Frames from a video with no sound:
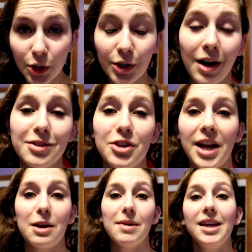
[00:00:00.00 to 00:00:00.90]
You can also
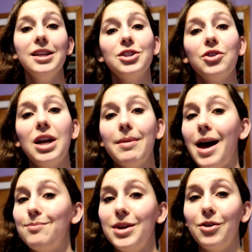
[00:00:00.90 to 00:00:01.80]
check out my Instagram
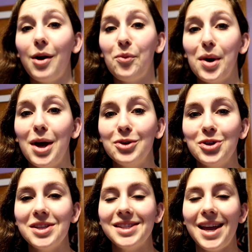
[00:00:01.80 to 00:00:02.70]
at b graf one
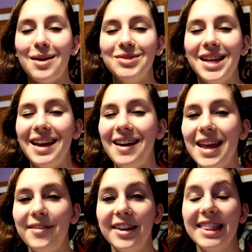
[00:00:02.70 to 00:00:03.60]
hundred to stay up to date
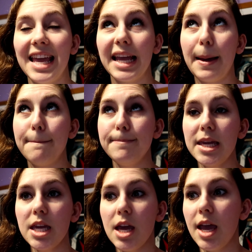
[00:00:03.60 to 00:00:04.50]
on everything
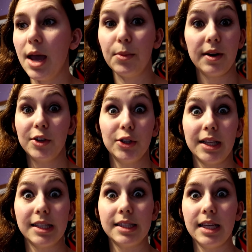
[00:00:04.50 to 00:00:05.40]
me and whatever you'd
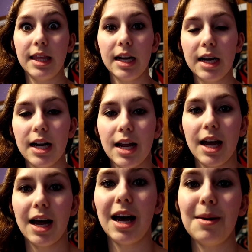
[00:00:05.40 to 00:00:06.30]
like to see there.
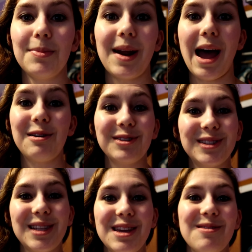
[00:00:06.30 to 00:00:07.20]
Um, but I will
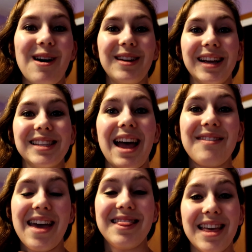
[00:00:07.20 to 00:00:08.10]
see you all next
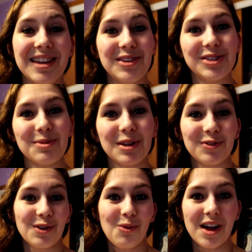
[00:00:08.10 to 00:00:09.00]
time, and thank you so
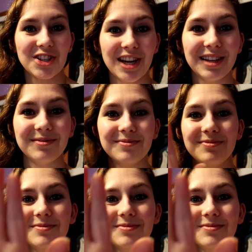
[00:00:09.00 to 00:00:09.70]
much for watching.